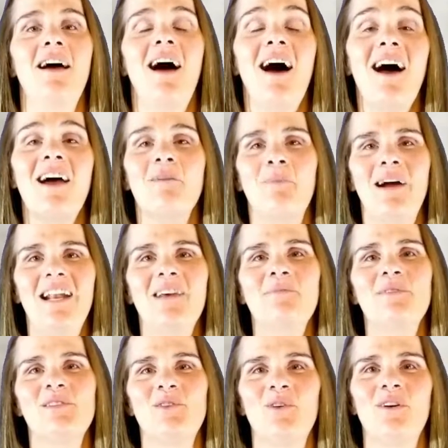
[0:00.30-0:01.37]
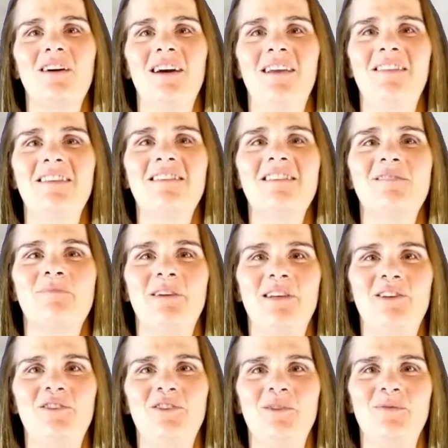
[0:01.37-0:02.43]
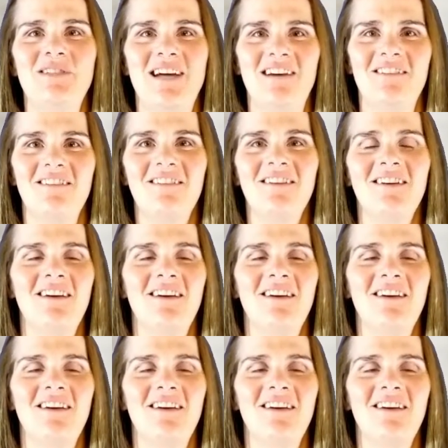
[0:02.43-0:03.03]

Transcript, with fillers: Hi, my name is Laura and this is my YouTube channel.